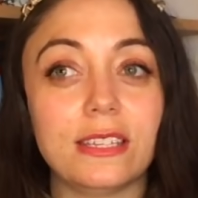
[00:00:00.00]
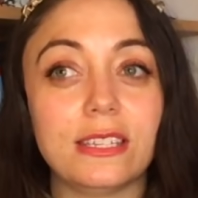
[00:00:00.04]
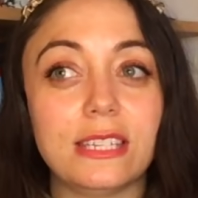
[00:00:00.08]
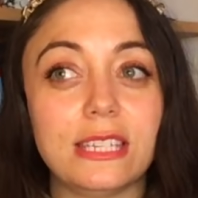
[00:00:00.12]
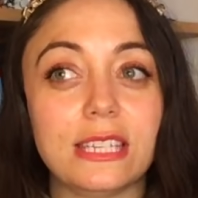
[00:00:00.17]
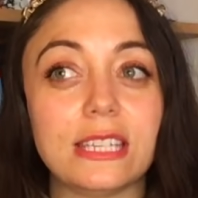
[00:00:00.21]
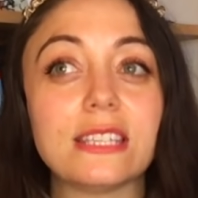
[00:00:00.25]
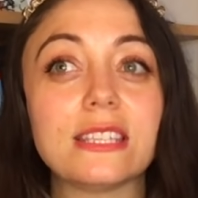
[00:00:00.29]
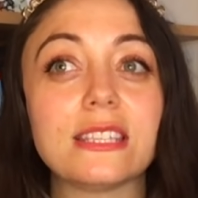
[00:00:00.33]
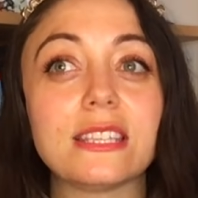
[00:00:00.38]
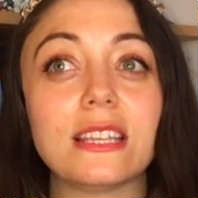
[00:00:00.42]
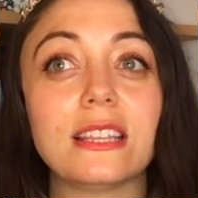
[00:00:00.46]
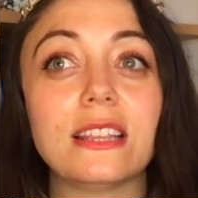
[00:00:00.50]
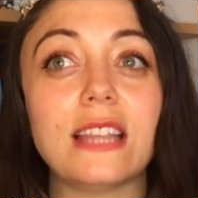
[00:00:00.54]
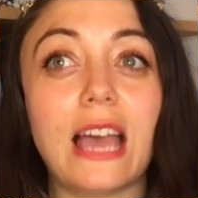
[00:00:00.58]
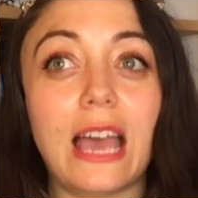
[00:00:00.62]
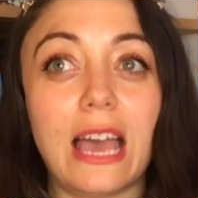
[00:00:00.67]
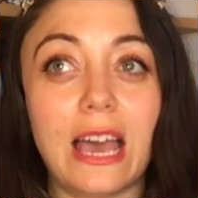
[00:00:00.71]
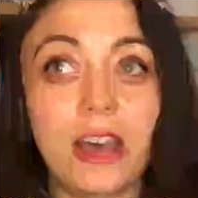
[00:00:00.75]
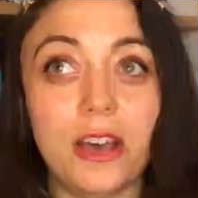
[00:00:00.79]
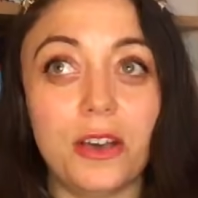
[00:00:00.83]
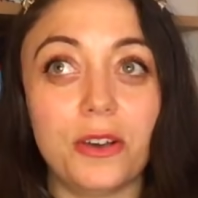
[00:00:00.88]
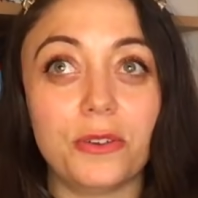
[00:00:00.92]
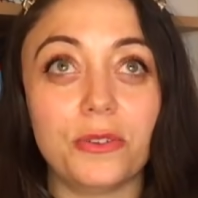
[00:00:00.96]

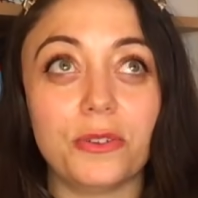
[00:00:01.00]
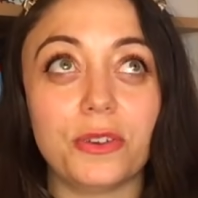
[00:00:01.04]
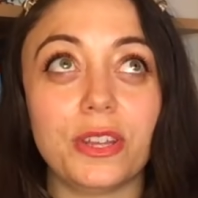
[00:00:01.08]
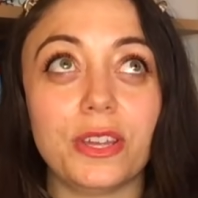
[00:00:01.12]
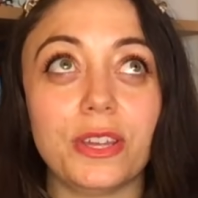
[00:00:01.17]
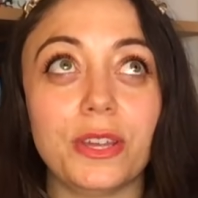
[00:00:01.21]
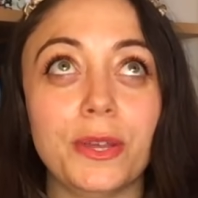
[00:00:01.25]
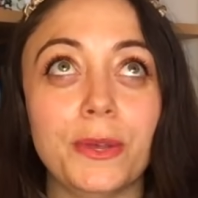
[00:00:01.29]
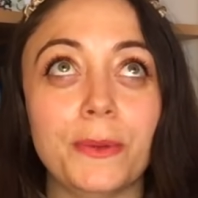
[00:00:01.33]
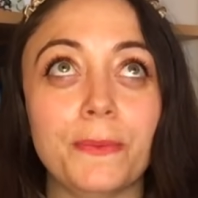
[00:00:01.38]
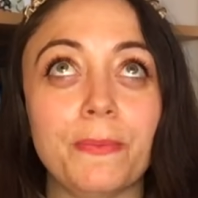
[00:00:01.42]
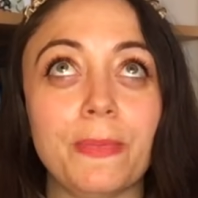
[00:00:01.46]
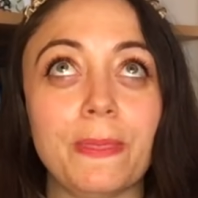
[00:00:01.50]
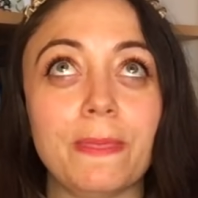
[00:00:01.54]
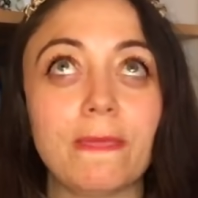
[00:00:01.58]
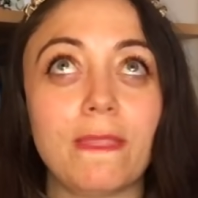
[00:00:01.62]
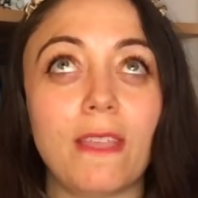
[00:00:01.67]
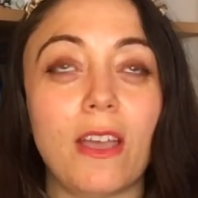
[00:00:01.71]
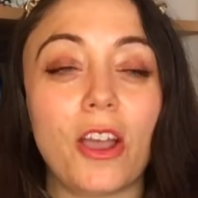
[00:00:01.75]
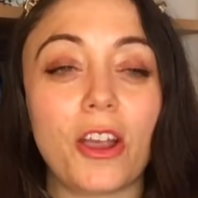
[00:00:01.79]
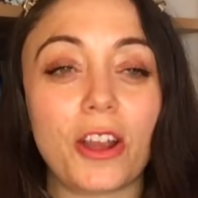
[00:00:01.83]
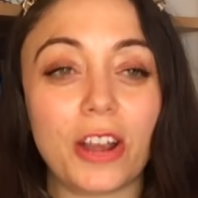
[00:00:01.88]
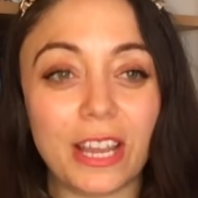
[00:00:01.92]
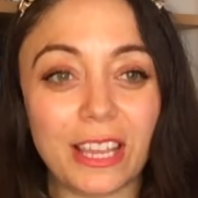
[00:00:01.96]
disallowed
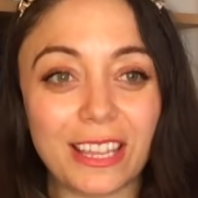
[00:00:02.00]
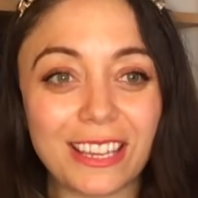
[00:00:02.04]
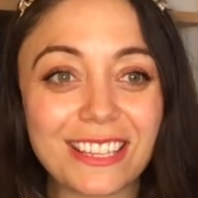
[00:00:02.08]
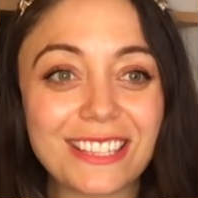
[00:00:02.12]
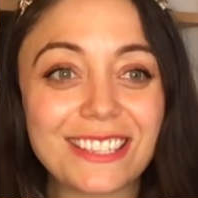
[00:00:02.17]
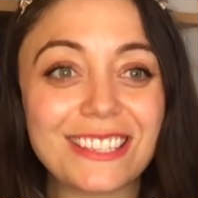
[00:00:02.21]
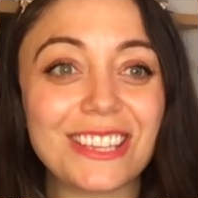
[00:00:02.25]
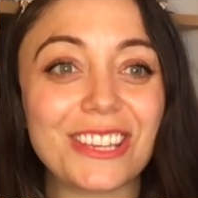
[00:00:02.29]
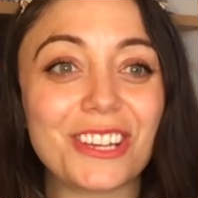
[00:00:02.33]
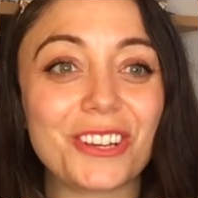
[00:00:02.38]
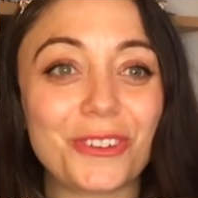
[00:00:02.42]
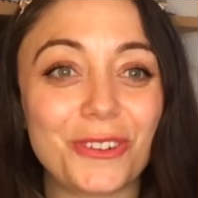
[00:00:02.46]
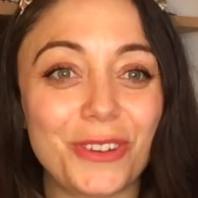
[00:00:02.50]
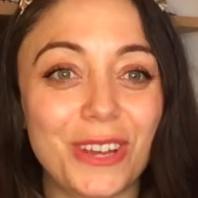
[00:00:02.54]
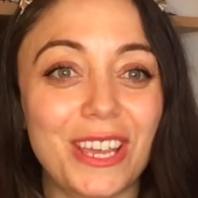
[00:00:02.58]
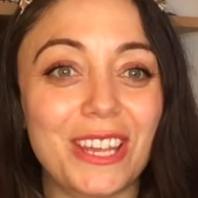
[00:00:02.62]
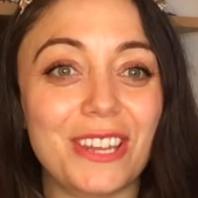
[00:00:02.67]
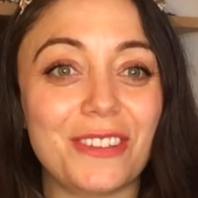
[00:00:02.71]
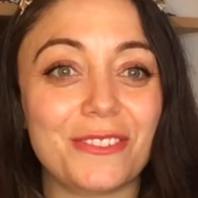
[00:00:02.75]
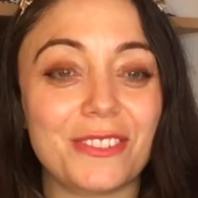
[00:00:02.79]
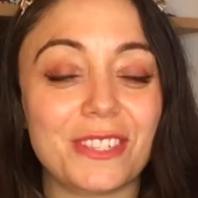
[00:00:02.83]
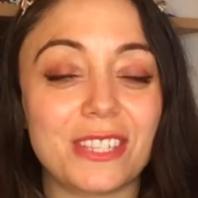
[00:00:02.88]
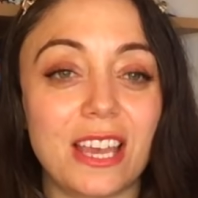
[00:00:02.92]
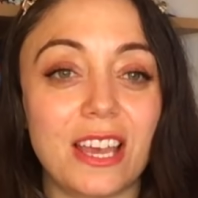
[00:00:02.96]
our innocent
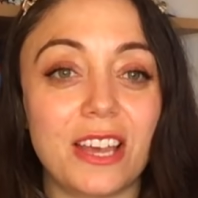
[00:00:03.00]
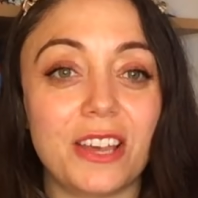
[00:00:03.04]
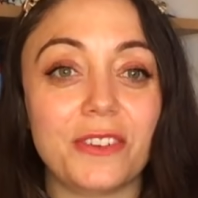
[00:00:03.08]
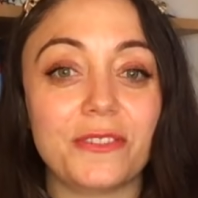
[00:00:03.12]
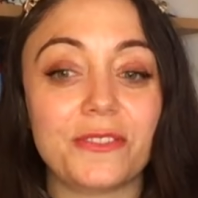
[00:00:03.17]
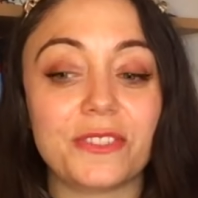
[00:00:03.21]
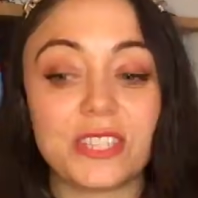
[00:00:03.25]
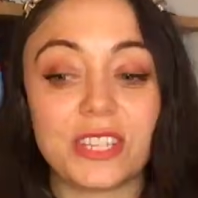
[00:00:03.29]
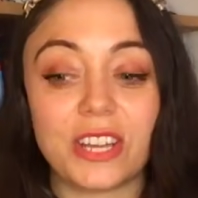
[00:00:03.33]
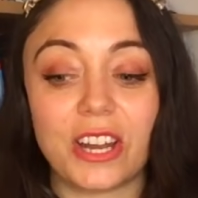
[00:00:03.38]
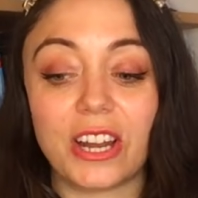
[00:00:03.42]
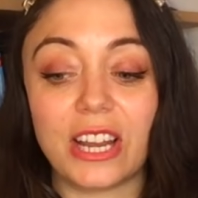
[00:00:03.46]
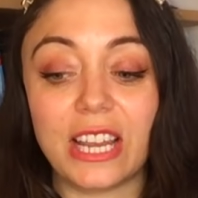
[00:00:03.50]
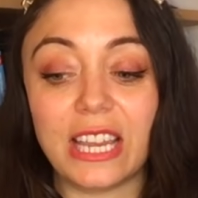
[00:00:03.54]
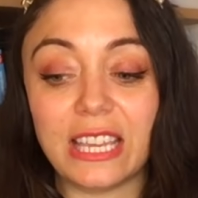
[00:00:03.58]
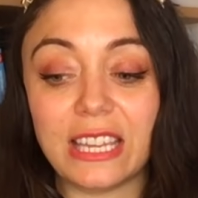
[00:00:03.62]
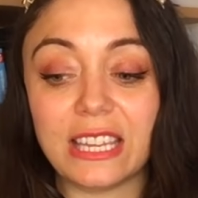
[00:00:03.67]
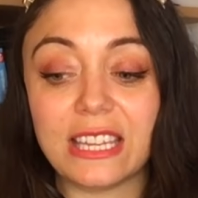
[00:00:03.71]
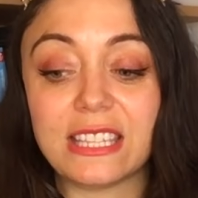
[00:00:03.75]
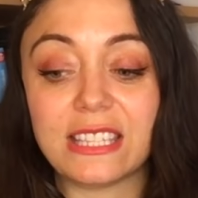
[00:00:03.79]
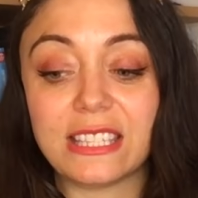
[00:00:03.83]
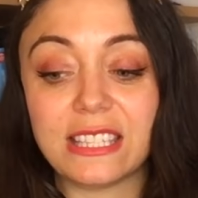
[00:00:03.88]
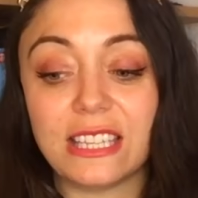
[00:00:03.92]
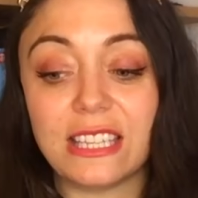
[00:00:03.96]
creative selves and our
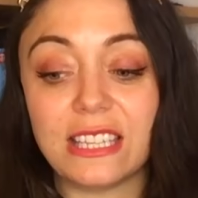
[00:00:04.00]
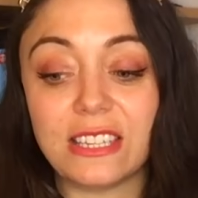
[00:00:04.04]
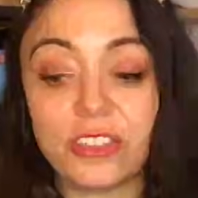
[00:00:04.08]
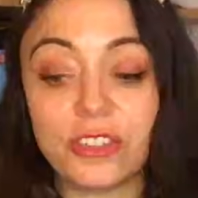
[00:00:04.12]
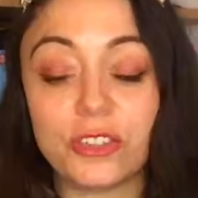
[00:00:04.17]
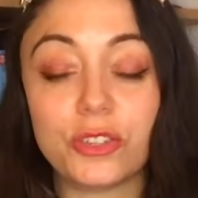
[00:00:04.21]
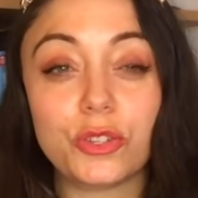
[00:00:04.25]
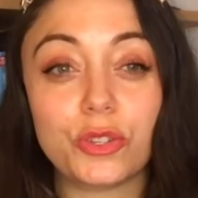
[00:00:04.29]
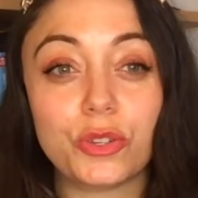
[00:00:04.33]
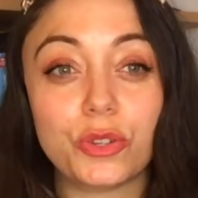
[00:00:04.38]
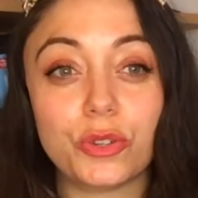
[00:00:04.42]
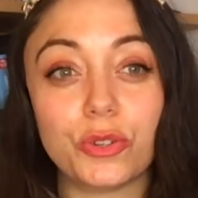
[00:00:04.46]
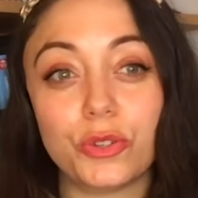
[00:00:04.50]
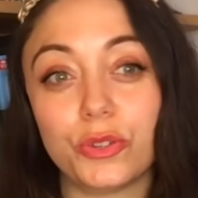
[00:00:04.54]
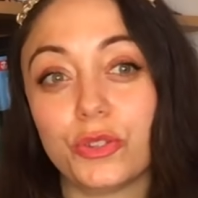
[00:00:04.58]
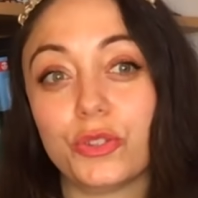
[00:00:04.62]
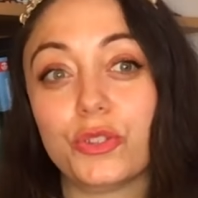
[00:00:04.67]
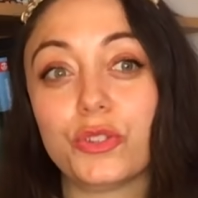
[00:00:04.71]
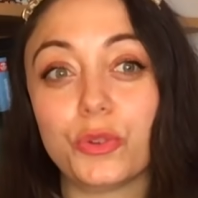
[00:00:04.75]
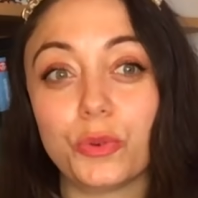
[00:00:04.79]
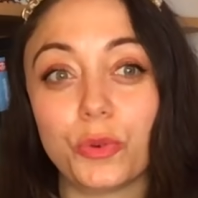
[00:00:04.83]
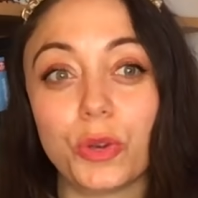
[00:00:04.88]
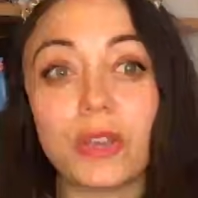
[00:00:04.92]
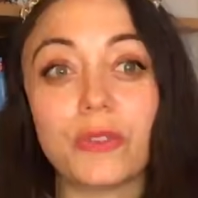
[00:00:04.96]
innocent
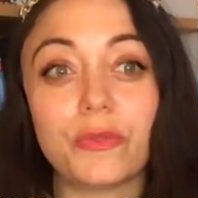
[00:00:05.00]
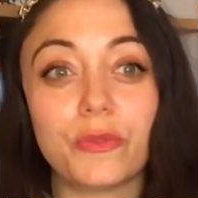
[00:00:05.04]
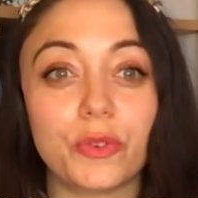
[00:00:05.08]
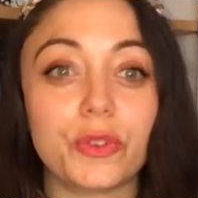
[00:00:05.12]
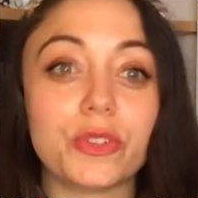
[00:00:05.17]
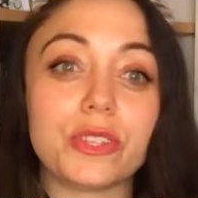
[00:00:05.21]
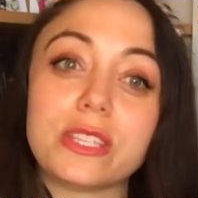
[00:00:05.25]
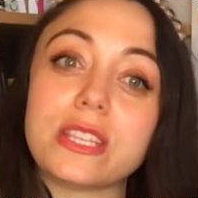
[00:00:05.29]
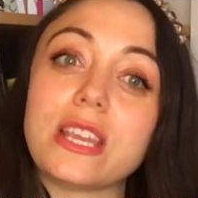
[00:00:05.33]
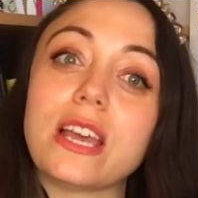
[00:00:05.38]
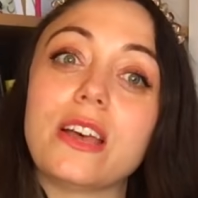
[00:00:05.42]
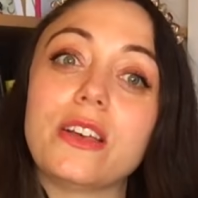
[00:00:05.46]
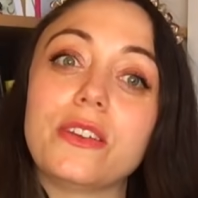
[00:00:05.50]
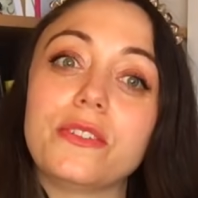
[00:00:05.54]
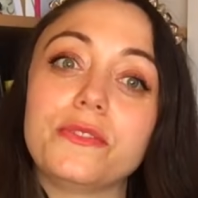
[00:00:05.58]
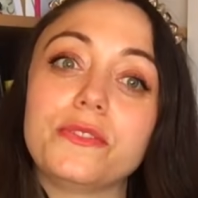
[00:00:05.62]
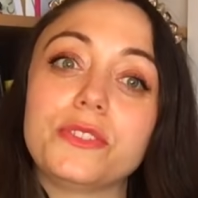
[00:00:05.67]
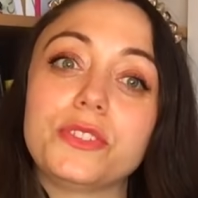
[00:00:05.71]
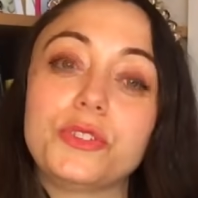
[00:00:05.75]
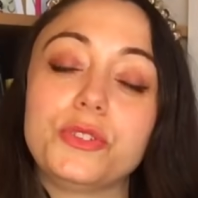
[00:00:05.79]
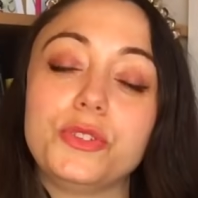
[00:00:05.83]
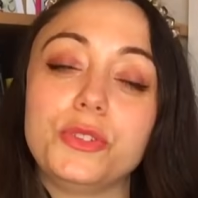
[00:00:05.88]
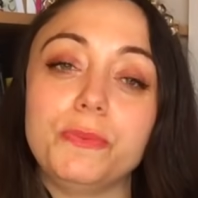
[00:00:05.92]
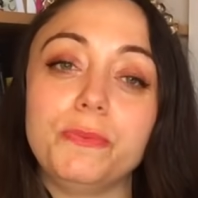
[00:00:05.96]
joyful
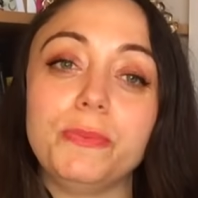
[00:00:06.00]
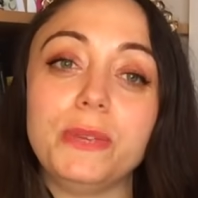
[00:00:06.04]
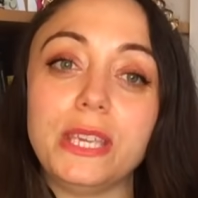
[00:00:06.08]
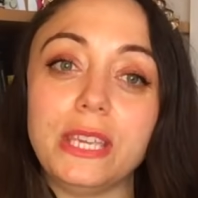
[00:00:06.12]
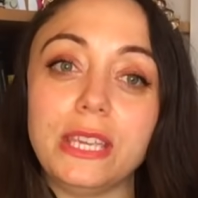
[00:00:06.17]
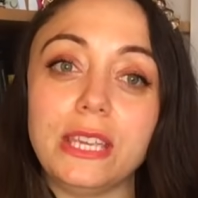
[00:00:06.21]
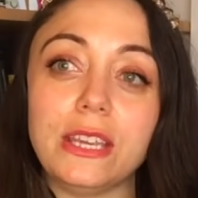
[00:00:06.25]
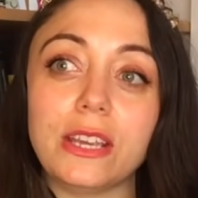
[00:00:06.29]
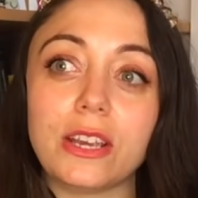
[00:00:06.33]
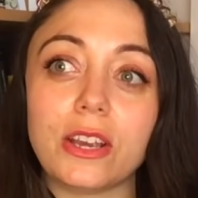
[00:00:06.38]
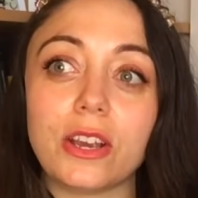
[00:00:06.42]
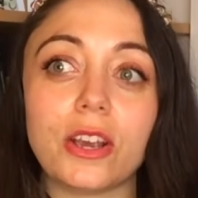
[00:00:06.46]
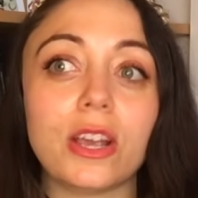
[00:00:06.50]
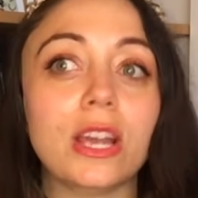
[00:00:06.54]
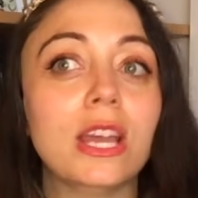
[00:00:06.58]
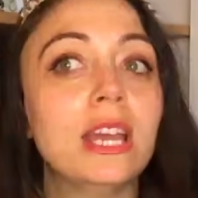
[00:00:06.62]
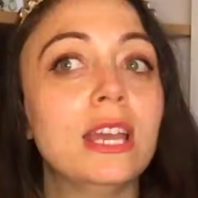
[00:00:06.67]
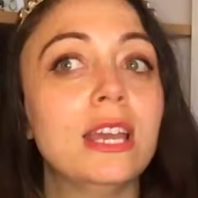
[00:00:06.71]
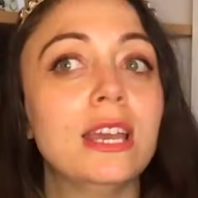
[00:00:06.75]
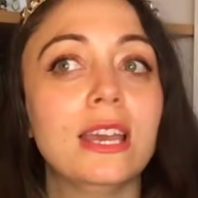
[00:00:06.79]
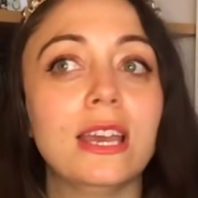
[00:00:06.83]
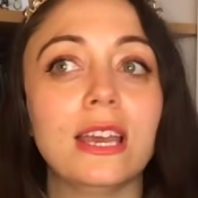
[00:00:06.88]
selves to be here.